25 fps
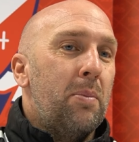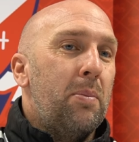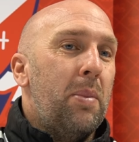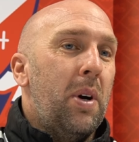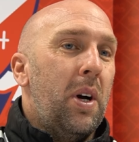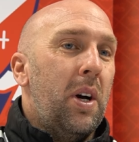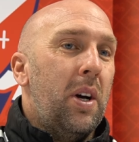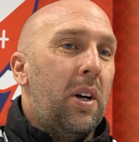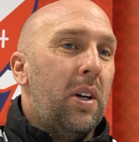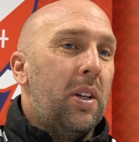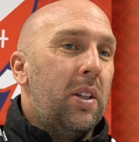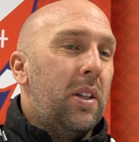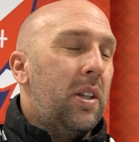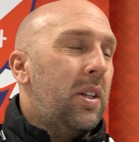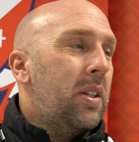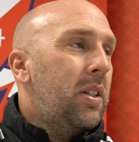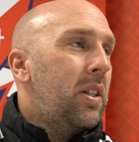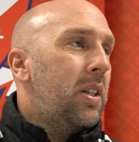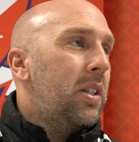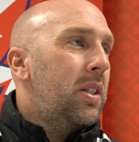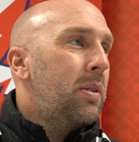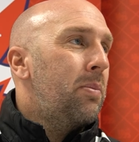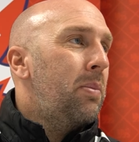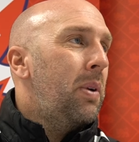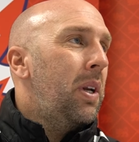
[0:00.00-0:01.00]
but
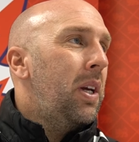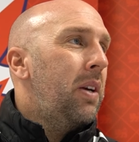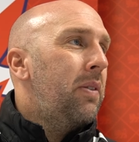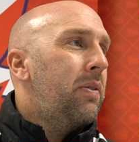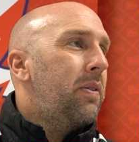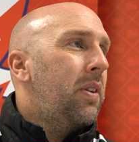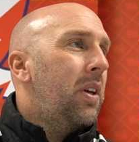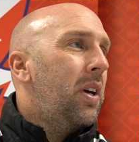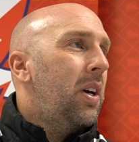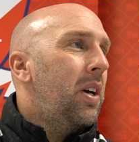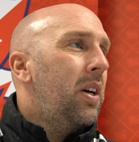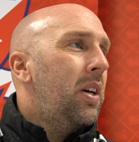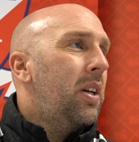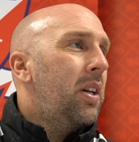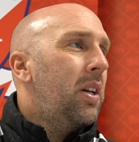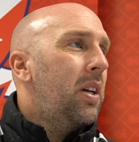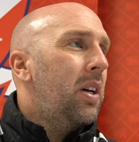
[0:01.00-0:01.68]
there's a belief there.